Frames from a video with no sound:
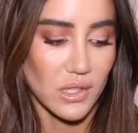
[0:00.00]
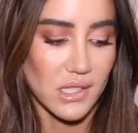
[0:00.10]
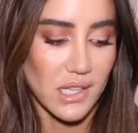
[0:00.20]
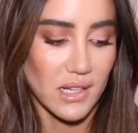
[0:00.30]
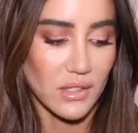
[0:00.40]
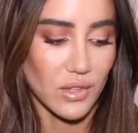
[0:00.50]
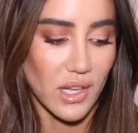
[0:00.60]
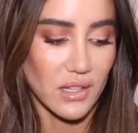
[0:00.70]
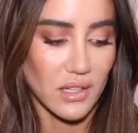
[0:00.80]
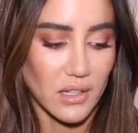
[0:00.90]
I decided to
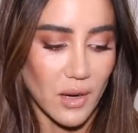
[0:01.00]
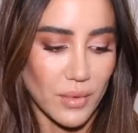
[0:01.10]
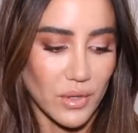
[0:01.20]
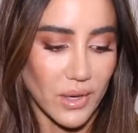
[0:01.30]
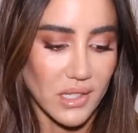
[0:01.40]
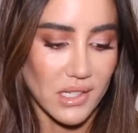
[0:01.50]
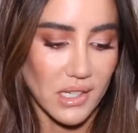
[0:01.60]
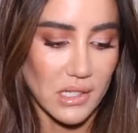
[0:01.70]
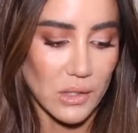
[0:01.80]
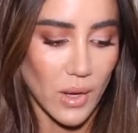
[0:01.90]
get the number
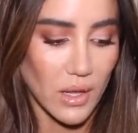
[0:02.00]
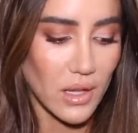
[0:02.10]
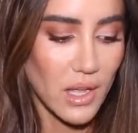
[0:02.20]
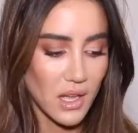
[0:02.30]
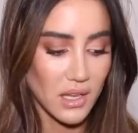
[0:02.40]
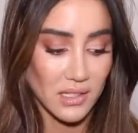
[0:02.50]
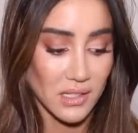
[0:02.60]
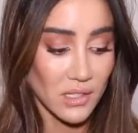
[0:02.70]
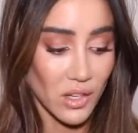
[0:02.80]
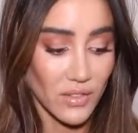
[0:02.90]
26 as well.
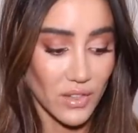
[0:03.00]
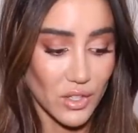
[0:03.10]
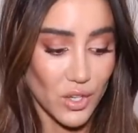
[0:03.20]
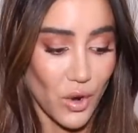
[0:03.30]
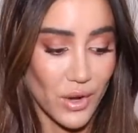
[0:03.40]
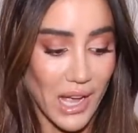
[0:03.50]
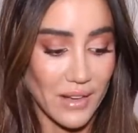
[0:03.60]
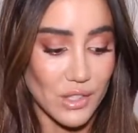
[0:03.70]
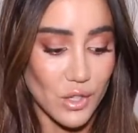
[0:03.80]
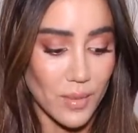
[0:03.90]
This is not even a joke. I
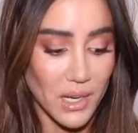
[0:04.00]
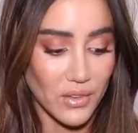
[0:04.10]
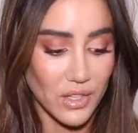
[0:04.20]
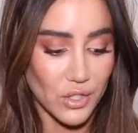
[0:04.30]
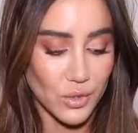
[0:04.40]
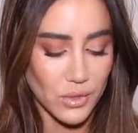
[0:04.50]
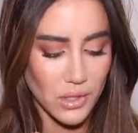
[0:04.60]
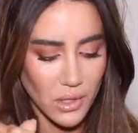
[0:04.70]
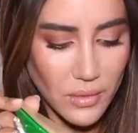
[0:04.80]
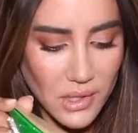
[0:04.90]
have so many green
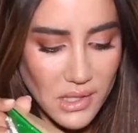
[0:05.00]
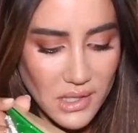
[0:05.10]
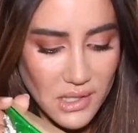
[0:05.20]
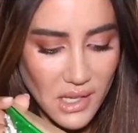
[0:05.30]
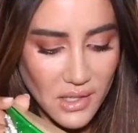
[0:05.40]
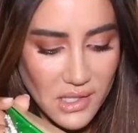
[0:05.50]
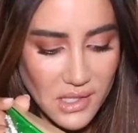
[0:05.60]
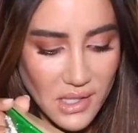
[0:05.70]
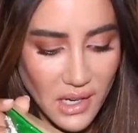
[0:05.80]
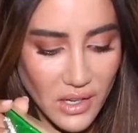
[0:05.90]
shoes. What is this? Oh, it's a
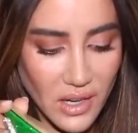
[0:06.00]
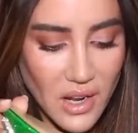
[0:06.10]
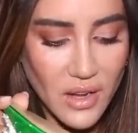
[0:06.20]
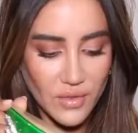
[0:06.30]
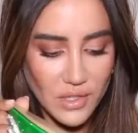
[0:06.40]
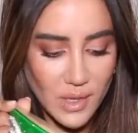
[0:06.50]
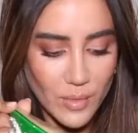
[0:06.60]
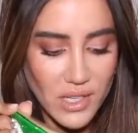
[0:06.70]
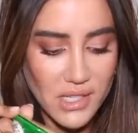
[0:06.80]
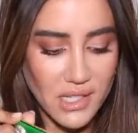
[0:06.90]
sticker. For some
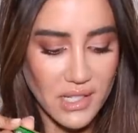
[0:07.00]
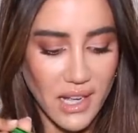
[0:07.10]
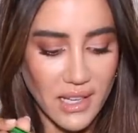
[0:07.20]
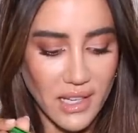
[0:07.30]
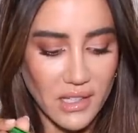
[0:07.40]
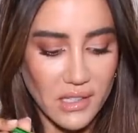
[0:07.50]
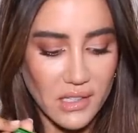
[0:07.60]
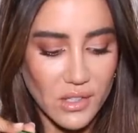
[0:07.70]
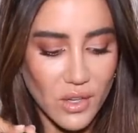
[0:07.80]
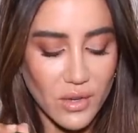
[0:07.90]
reason, I get
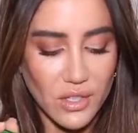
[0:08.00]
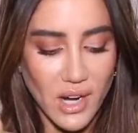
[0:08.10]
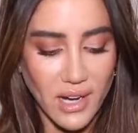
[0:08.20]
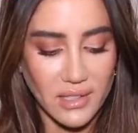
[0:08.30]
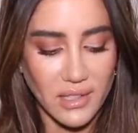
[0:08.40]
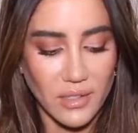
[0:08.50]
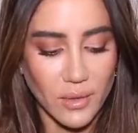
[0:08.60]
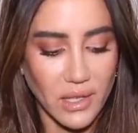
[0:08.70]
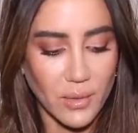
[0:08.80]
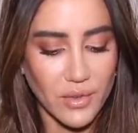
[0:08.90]
so attracted.
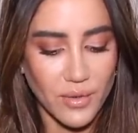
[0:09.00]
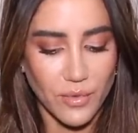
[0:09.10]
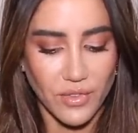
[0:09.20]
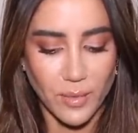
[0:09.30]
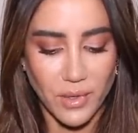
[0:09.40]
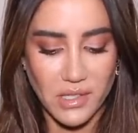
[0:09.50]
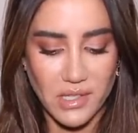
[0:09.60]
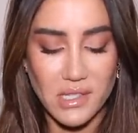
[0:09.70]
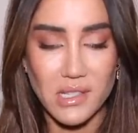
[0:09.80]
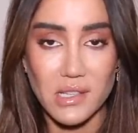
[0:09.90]
Wait, let me remove it because
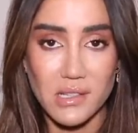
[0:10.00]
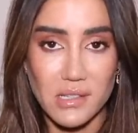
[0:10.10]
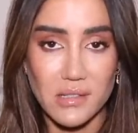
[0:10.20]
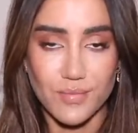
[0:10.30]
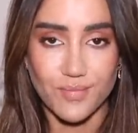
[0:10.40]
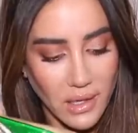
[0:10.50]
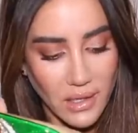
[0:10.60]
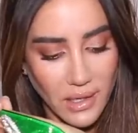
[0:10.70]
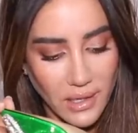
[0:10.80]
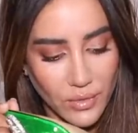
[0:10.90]
these things
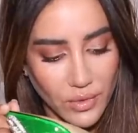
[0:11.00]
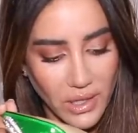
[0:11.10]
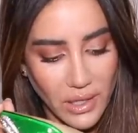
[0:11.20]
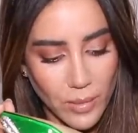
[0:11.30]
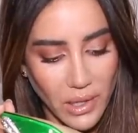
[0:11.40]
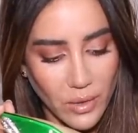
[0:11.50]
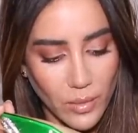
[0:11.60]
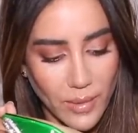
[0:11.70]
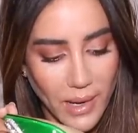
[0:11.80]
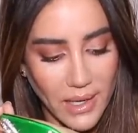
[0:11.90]
can like really play in
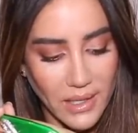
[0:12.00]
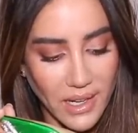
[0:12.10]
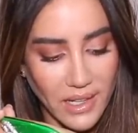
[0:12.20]
my mind.